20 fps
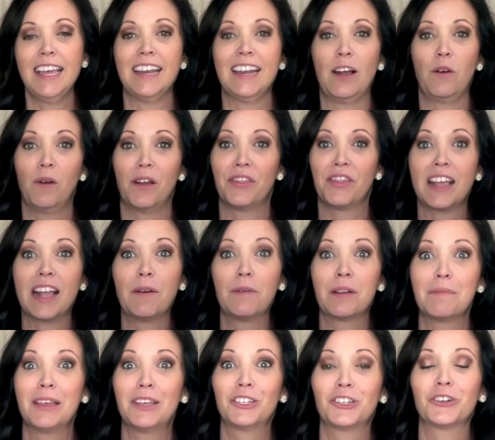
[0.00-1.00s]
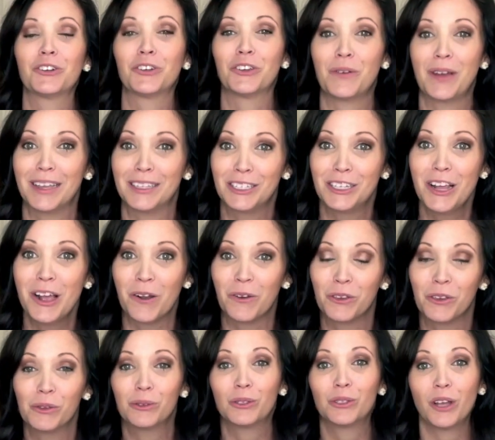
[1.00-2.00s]
Now, one thing I want to make sure you guys know,
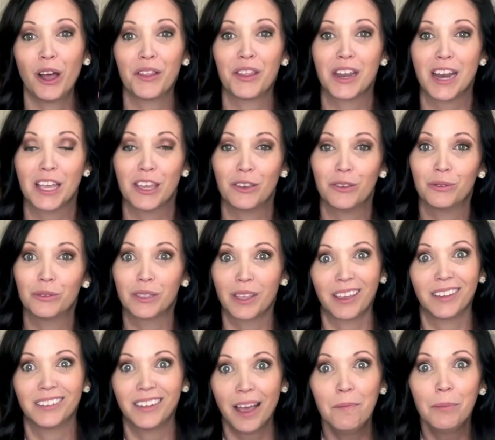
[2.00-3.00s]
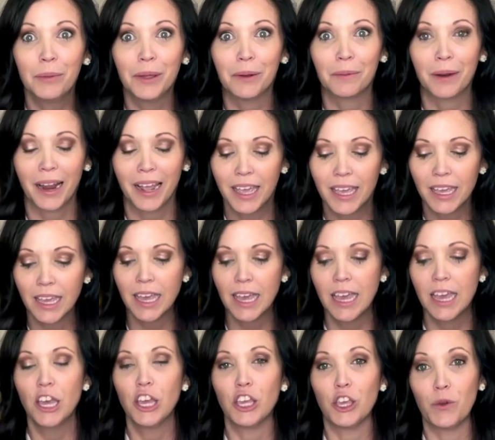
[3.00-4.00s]
you saw that I used like a template, right?
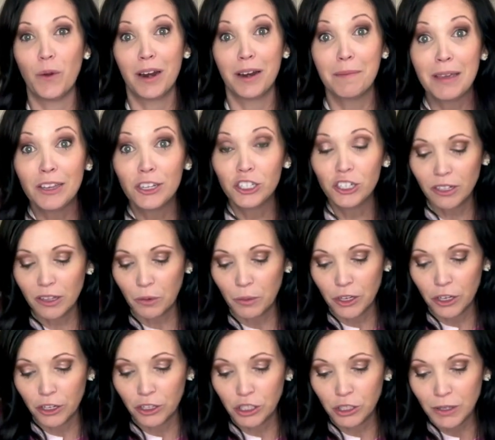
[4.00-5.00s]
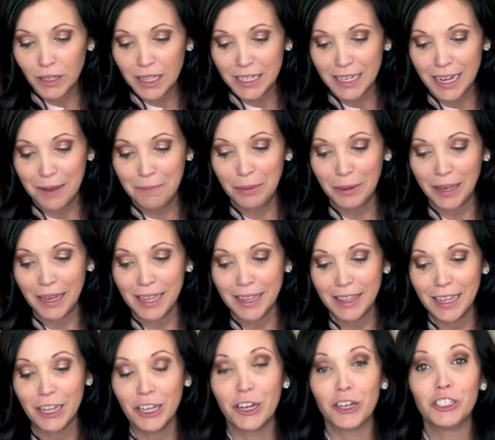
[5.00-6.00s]
You want to make sure that when you're doing the template
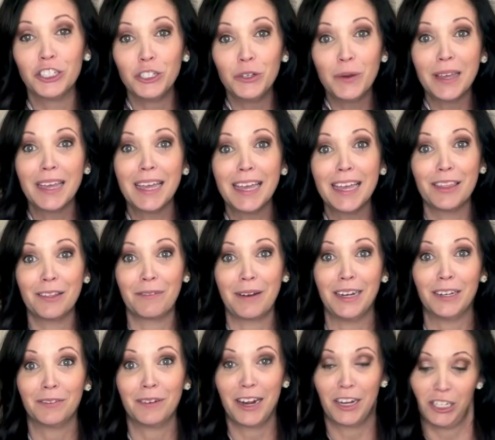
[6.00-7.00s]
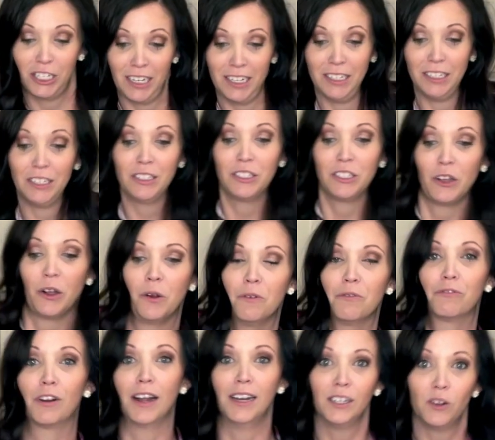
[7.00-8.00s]
that you're doing it in the right direction, so
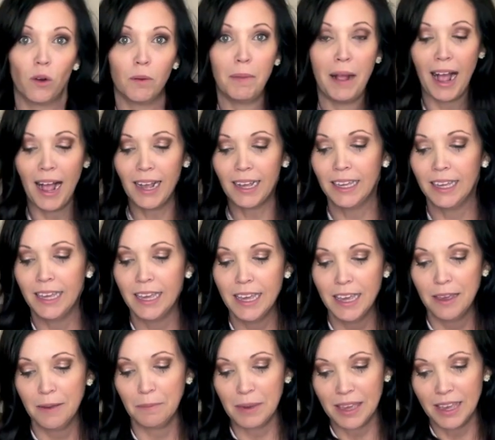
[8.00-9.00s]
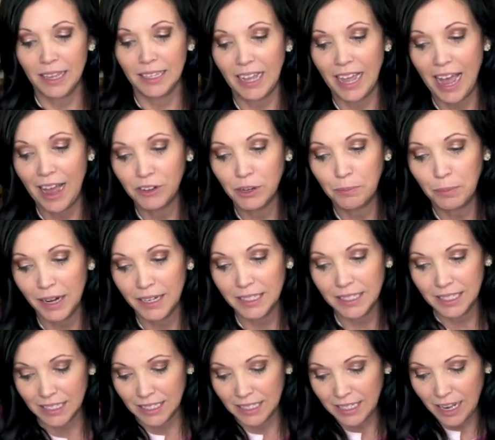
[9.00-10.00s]
front or back, because I have to press
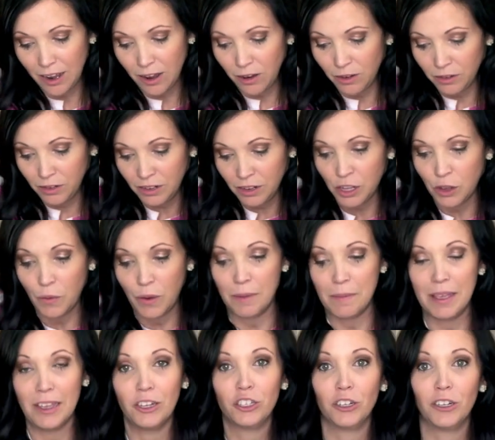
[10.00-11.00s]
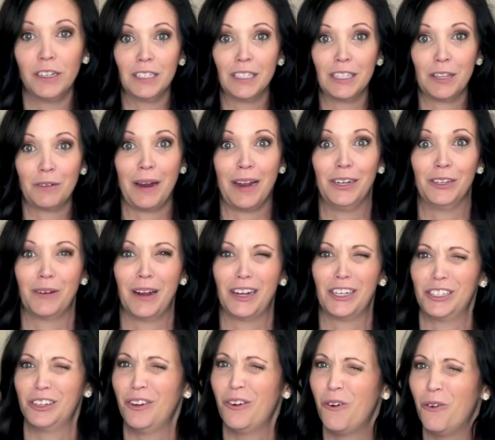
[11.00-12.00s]
this down. You want to make sure the right
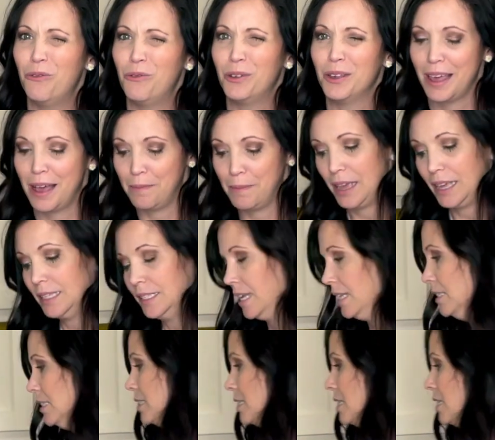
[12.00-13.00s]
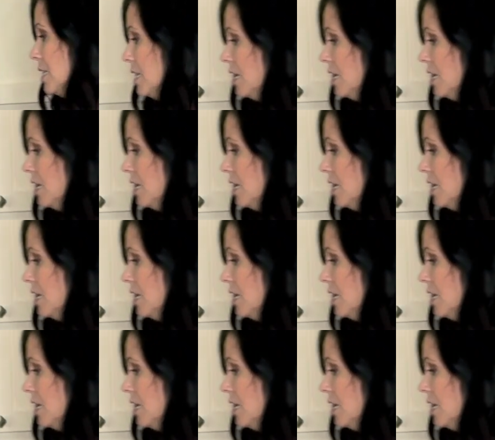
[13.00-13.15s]
direction. Hopefully that makes sense.